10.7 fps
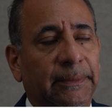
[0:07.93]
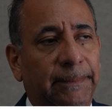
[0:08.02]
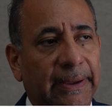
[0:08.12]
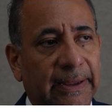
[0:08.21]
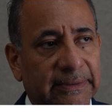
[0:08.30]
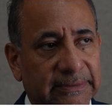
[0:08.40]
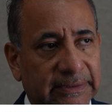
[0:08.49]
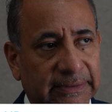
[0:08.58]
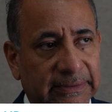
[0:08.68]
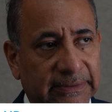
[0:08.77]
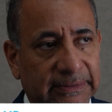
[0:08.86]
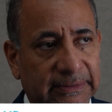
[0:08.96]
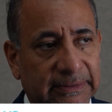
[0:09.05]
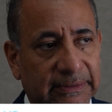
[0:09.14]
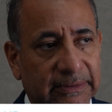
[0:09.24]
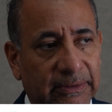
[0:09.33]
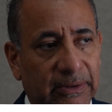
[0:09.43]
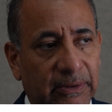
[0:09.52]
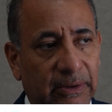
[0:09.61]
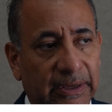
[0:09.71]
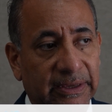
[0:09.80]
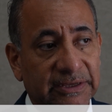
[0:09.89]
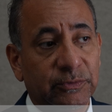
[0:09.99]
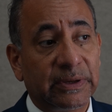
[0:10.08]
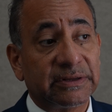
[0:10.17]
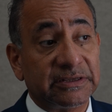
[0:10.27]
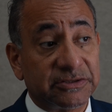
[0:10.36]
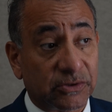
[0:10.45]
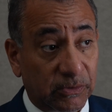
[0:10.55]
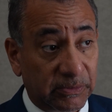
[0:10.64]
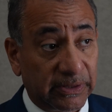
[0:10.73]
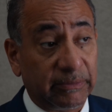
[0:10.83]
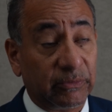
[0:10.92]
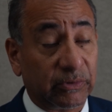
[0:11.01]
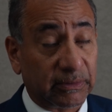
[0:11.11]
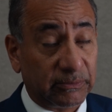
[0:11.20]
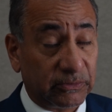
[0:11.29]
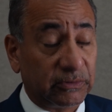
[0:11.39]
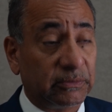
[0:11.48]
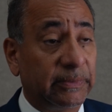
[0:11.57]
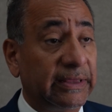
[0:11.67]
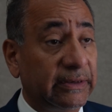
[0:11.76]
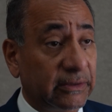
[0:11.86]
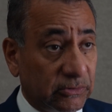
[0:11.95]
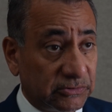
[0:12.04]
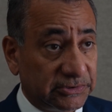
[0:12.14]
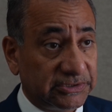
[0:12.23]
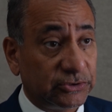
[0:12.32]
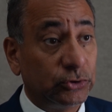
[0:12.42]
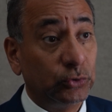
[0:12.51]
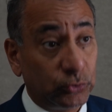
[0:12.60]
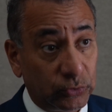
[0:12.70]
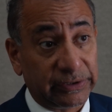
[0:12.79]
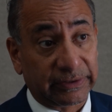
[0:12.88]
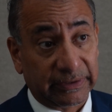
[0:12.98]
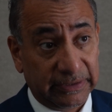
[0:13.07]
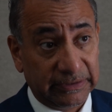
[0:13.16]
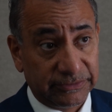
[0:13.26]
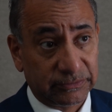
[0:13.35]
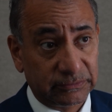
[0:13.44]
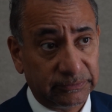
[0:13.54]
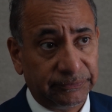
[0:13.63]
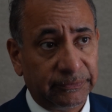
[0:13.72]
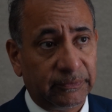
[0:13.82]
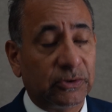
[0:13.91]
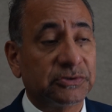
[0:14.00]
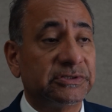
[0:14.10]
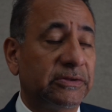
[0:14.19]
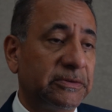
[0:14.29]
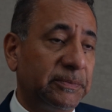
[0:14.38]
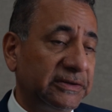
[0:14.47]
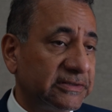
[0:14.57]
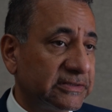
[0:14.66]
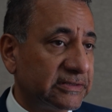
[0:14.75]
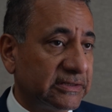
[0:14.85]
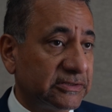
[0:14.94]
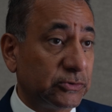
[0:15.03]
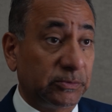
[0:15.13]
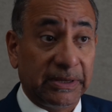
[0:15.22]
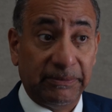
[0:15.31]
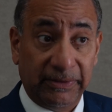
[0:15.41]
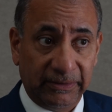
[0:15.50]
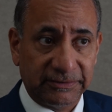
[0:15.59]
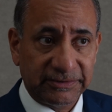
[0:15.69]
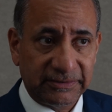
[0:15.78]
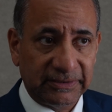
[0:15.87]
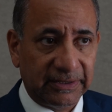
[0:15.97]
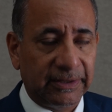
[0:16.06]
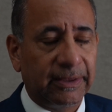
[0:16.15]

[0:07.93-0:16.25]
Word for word: but uh, I guess we are discovering more and more brain necrosis due to the radiation because now the patients uh, survive years.